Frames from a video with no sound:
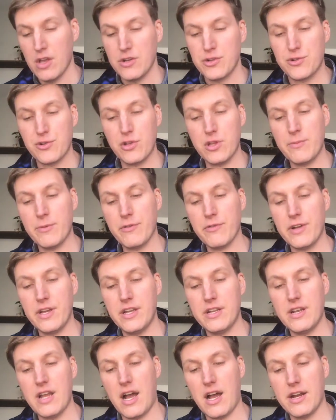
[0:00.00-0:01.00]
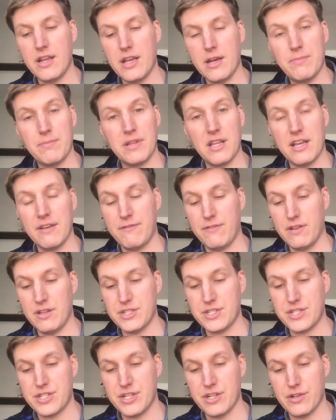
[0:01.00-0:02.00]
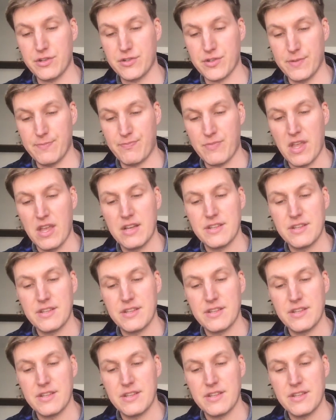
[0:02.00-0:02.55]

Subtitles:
Julie Marie and Nadia, playful as children,